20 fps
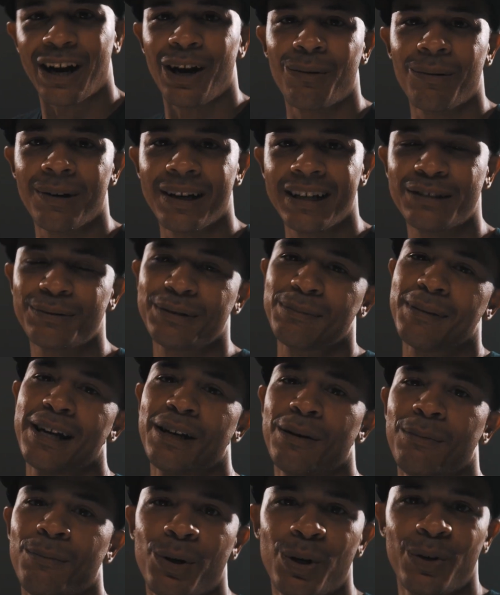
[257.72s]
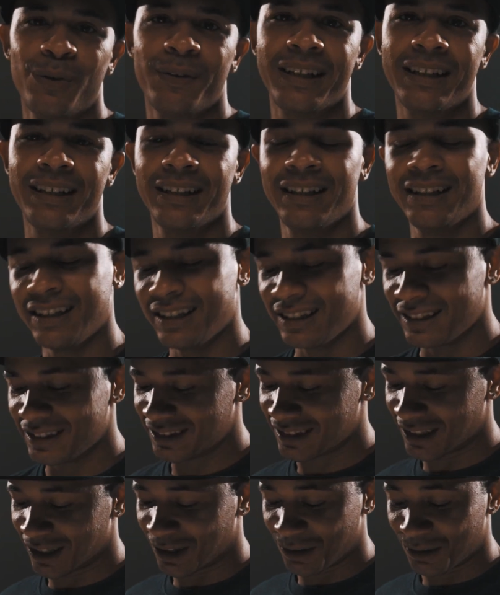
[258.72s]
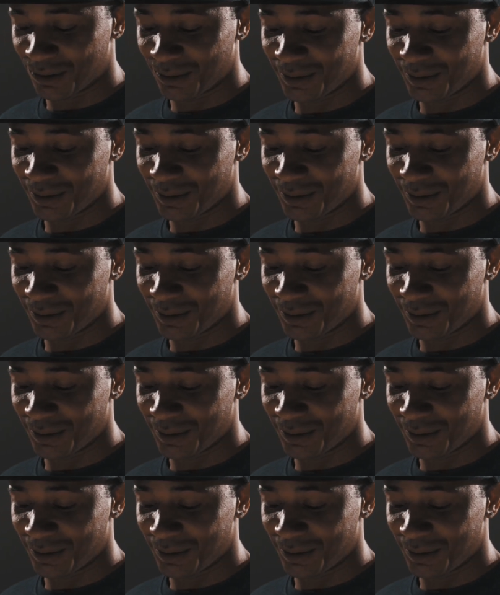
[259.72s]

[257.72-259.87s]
always, we made a movie. So